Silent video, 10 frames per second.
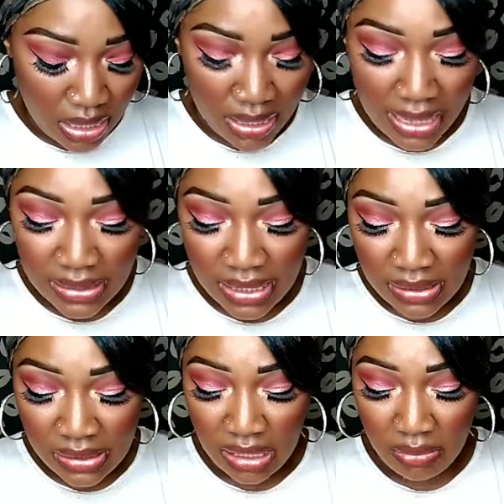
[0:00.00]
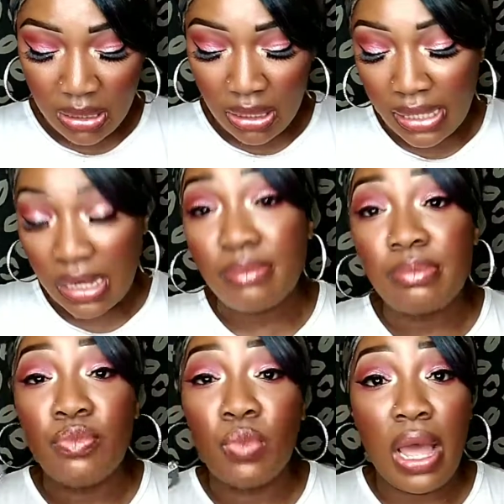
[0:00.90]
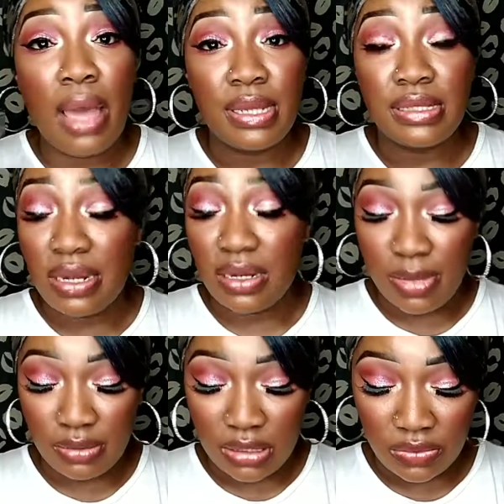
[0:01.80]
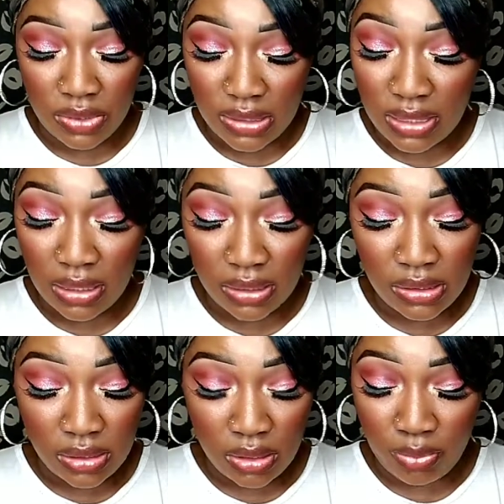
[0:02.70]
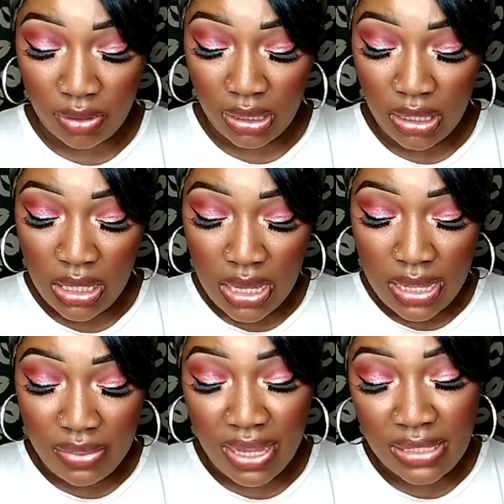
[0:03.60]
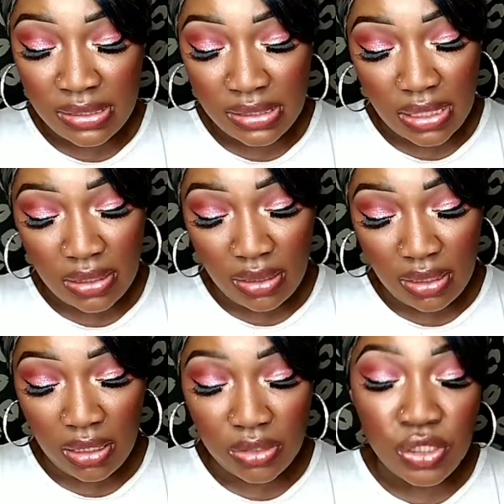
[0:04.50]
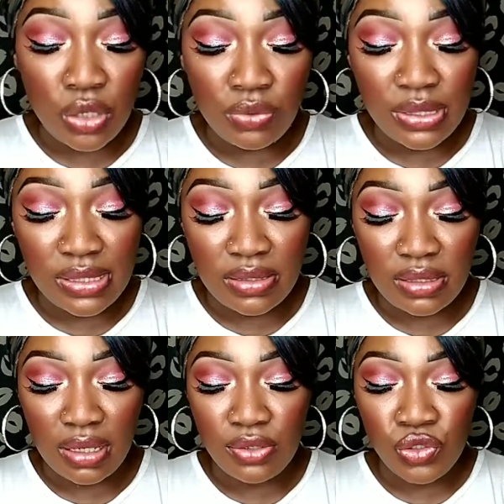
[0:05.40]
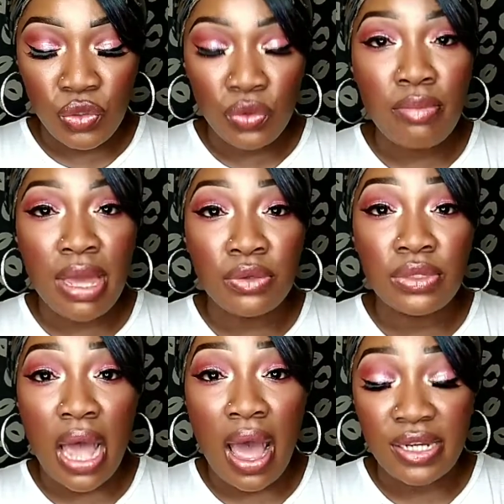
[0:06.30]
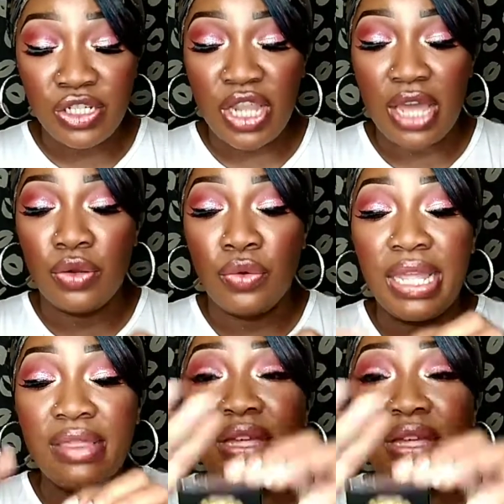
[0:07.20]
Next, they sent me, and I'm excited about this one because it looks so pretty. They sent the Total Intensity True Metals Eyeshadow in